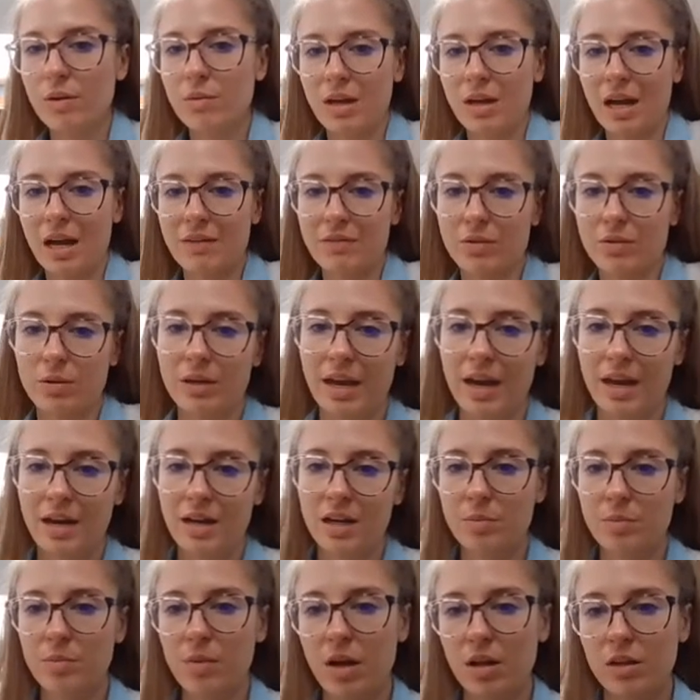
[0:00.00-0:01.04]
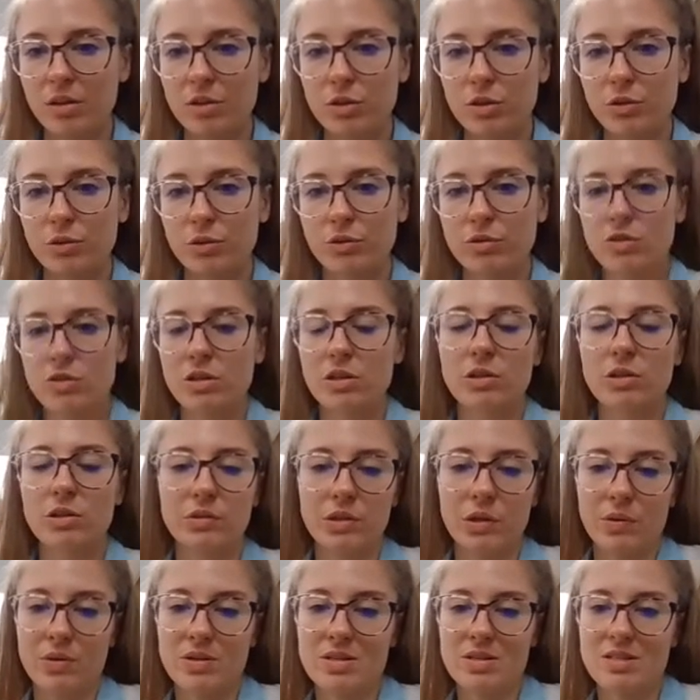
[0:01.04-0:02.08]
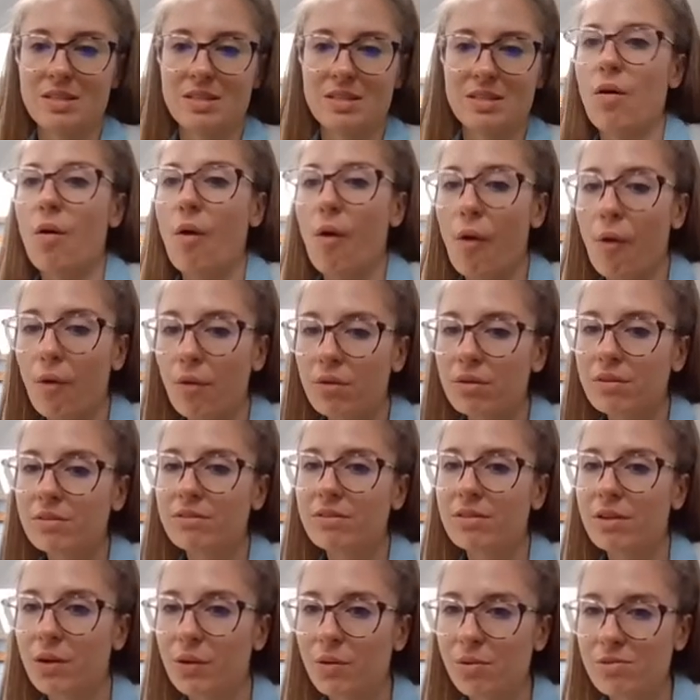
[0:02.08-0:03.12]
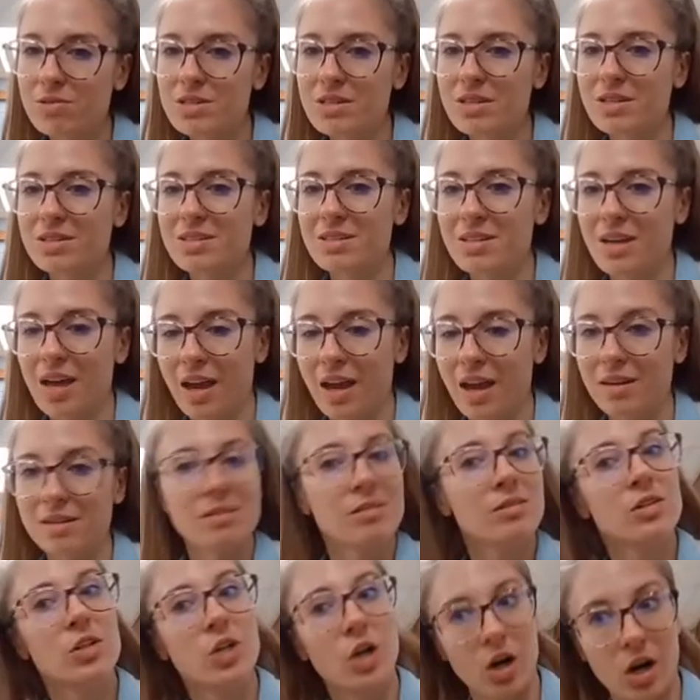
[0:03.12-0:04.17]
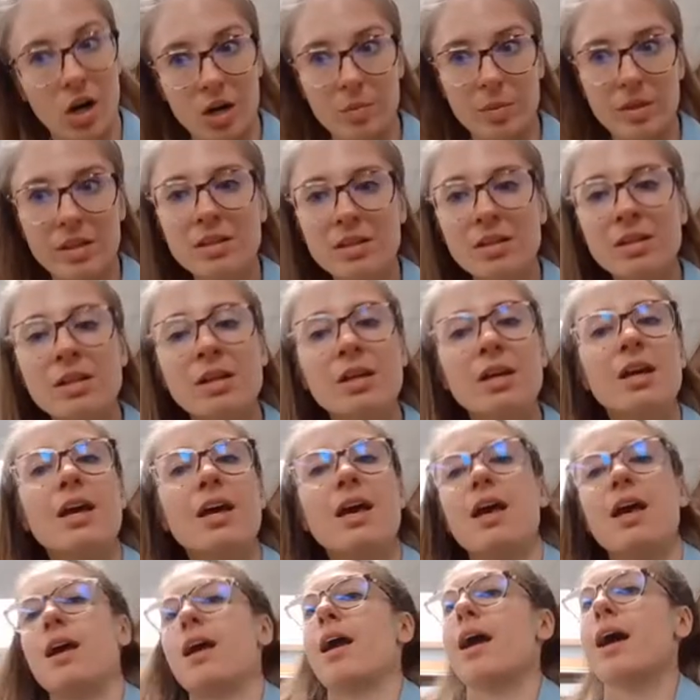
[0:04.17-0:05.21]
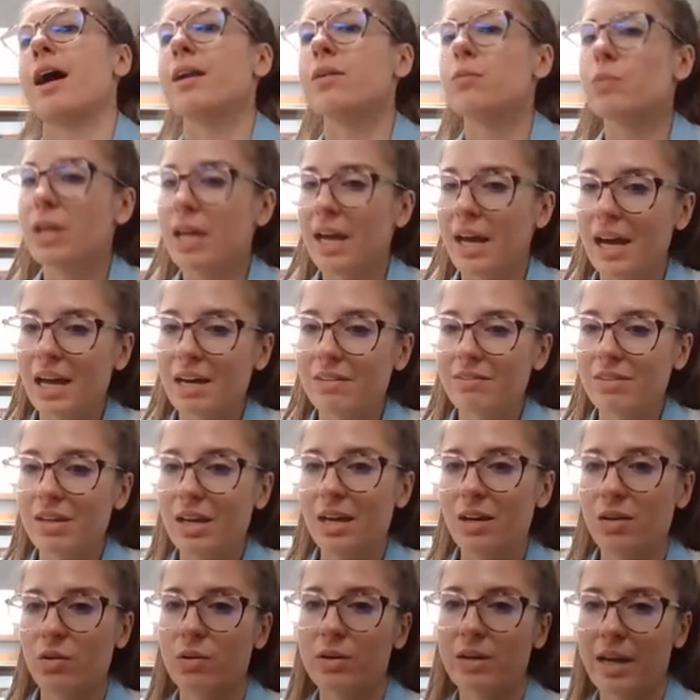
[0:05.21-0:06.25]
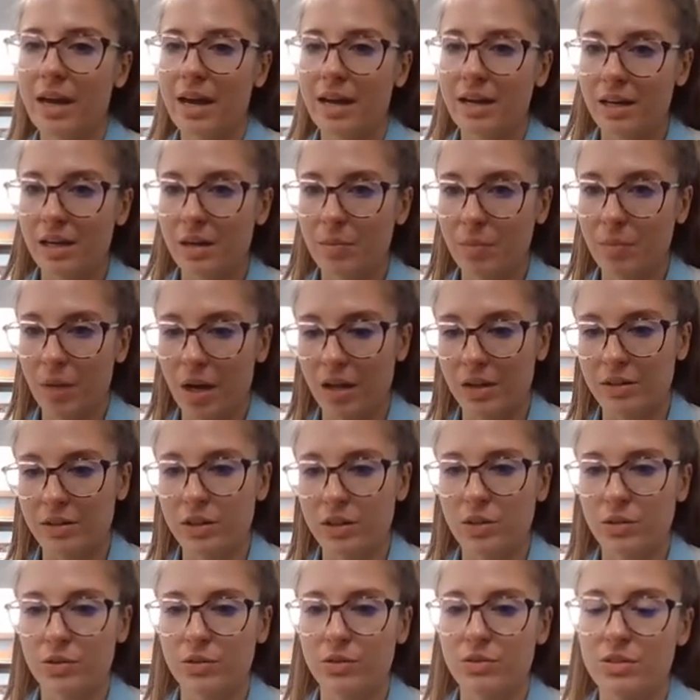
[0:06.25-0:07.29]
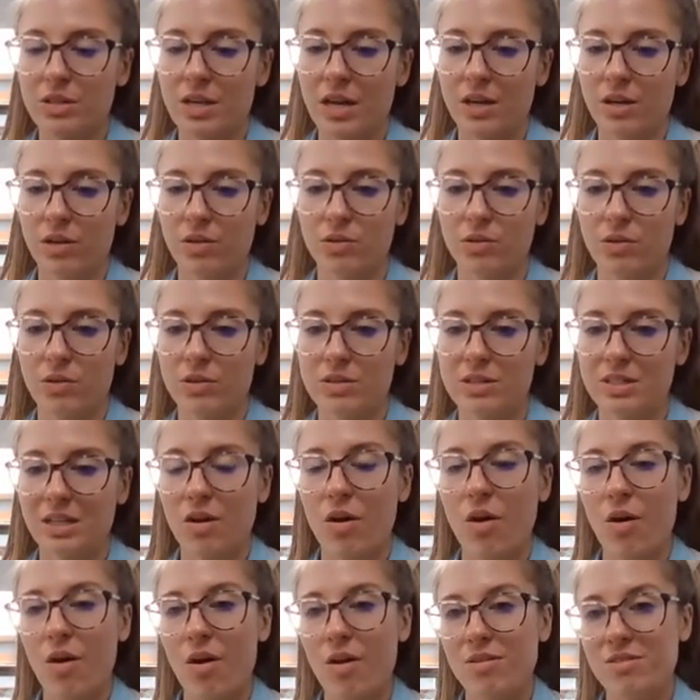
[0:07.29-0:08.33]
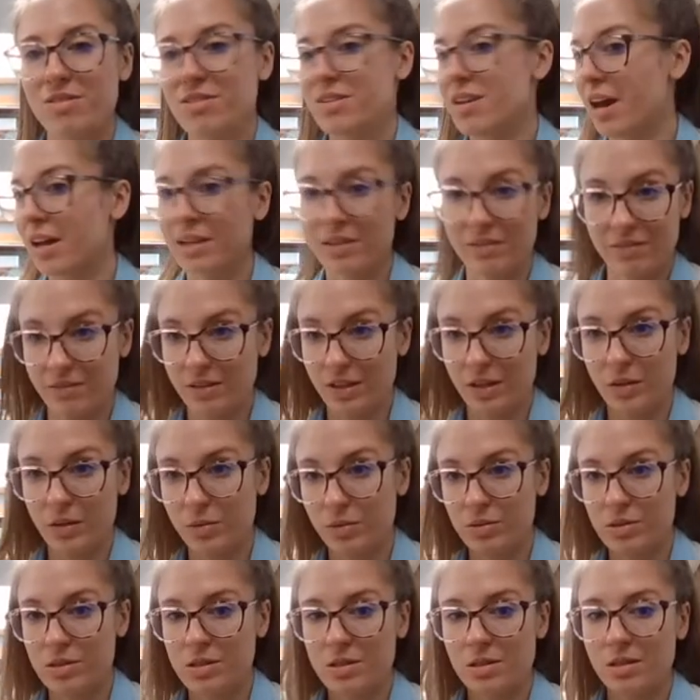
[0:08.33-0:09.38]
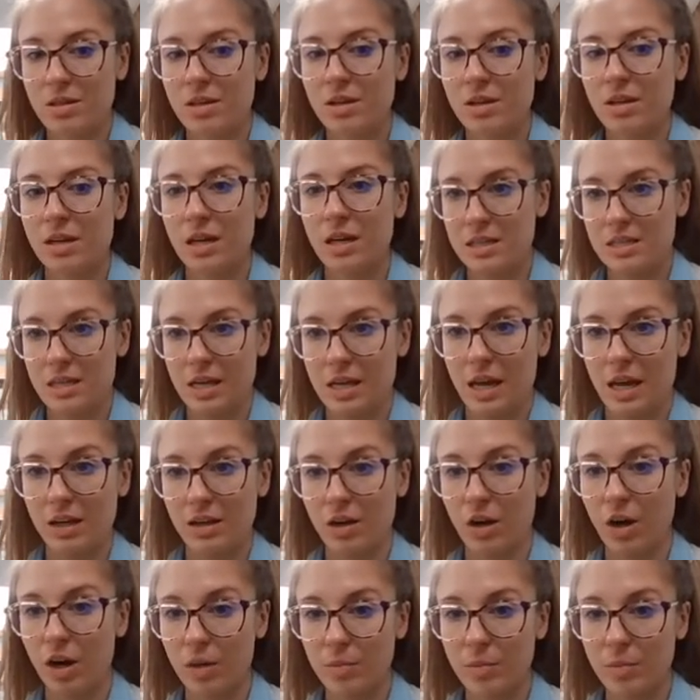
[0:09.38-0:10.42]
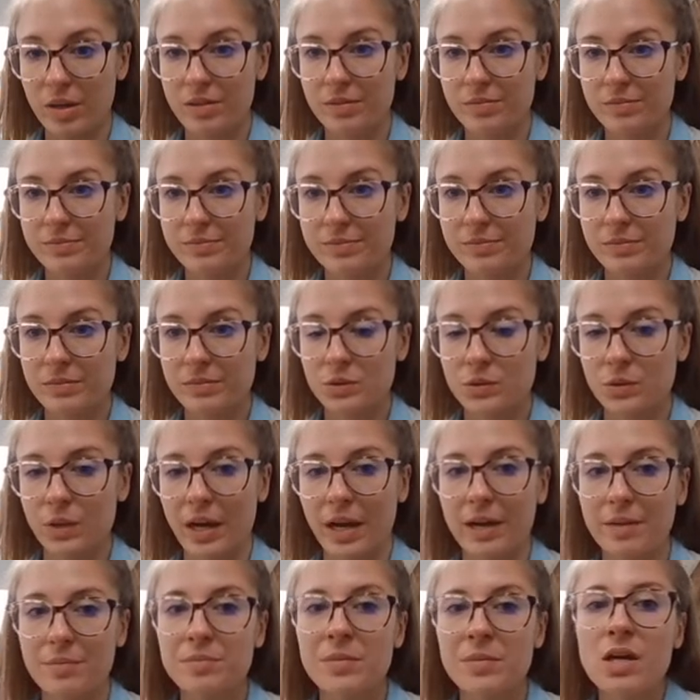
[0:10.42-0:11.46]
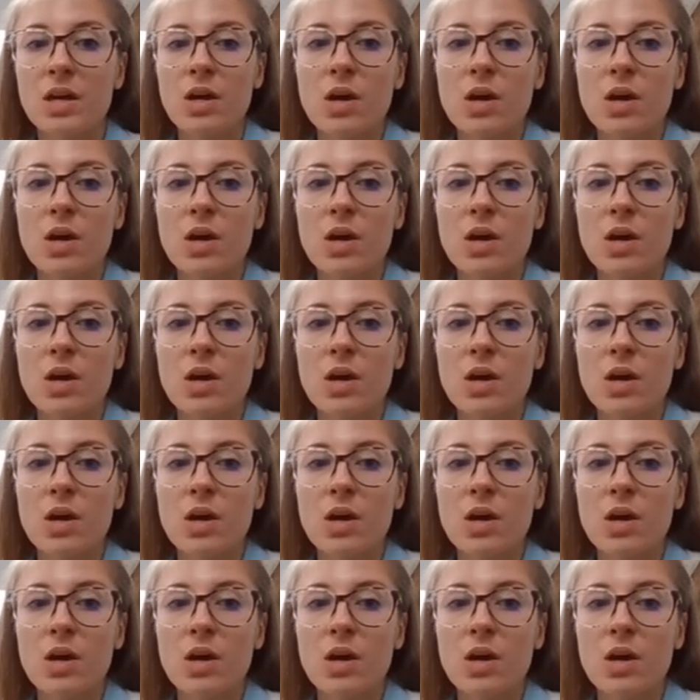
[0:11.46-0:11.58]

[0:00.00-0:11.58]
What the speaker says: We have organic molecules, and you'll notice that all of those contain carbon. And we have inorganic molecules, and you'll notice that none of those contain carbon, okay?